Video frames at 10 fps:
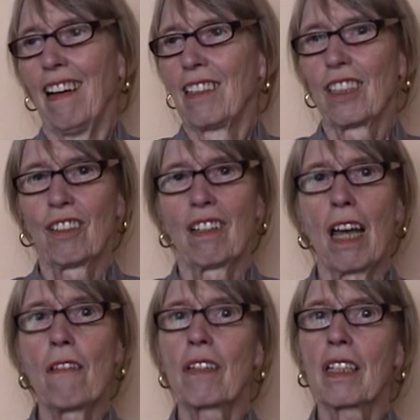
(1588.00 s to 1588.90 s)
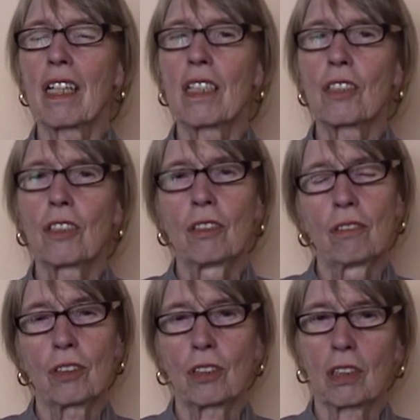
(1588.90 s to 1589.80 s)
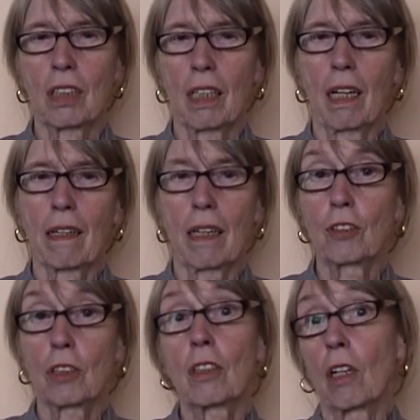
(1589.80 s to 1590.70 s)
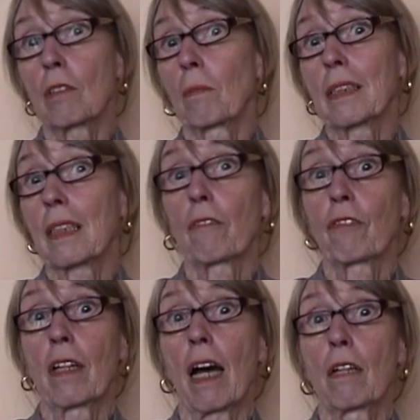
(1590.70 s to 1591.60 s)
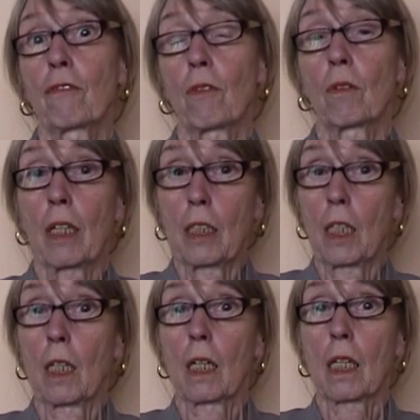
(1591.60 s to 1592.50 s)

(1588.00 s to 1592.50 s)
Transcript: Everything is new. It's just like I just got myself an iPhone and here I